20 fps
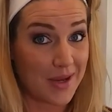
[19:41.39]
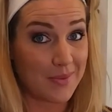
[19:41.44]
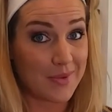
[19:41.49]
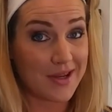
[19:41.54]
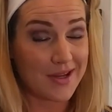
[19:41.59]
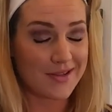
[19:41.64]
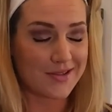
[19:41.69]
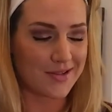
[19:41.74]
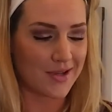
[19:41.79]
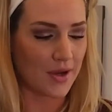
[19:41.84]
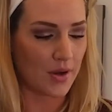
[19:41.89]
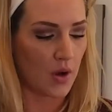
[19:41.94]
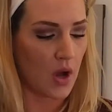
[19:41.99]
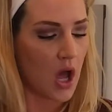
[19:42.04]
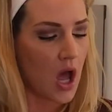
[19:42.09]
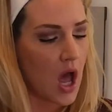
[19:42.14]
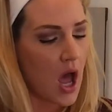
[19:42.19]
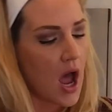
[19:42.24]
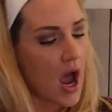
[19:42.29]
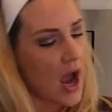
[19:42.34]
So
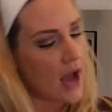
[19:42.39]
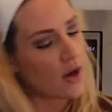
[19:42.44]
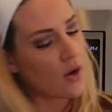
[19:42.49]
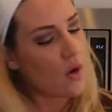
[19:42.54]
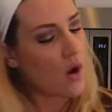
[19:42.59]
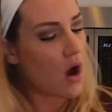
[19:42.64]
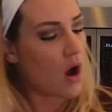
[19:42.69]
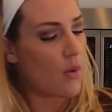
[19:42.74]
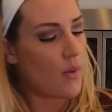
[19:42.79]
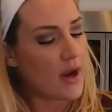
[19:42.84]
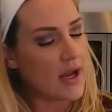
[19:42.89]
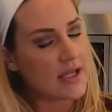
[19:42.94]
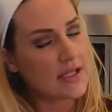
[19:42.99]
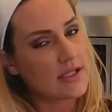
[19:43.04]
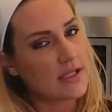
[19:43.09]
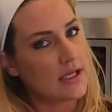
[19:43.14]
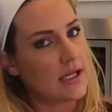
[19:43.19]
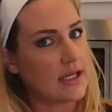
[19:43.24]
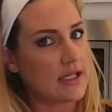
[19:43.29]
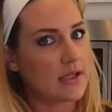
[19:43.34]
I don't always
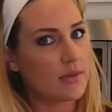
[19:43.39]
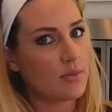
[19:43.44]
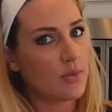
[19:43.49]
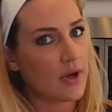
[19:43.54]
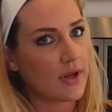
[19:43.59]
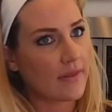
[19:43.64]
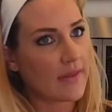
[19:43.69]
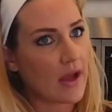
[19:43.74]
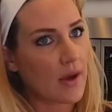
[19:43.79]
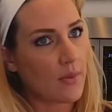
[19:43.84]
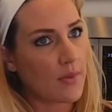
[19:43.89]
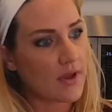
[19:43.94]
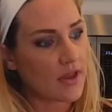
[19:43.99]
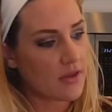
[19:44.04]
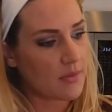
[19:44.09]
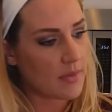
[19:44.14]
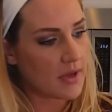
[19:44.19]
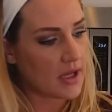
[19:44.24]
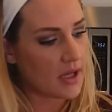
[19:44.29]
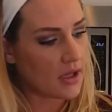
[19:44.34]
need to bring that with
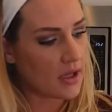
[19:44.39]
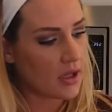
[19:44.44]
me.